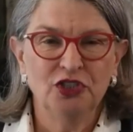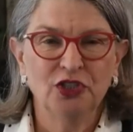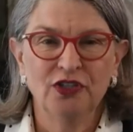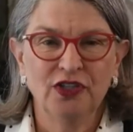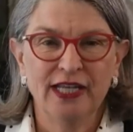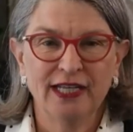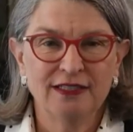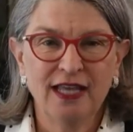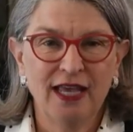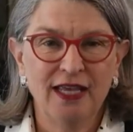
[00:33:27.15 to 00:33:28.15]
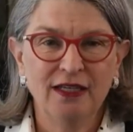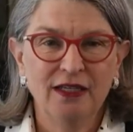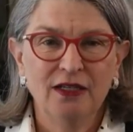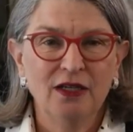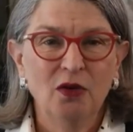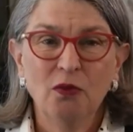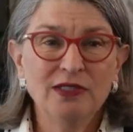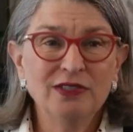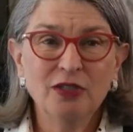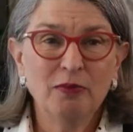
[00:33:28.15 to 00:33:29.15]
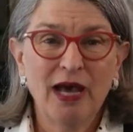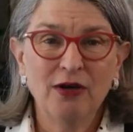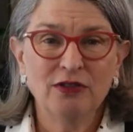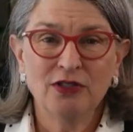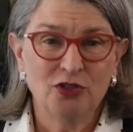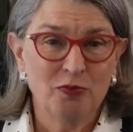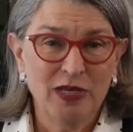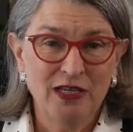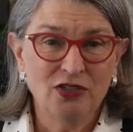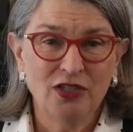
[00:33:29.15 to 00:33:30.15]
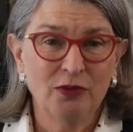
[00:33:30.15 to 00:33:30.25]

Journal the next day, wasn't about the speech.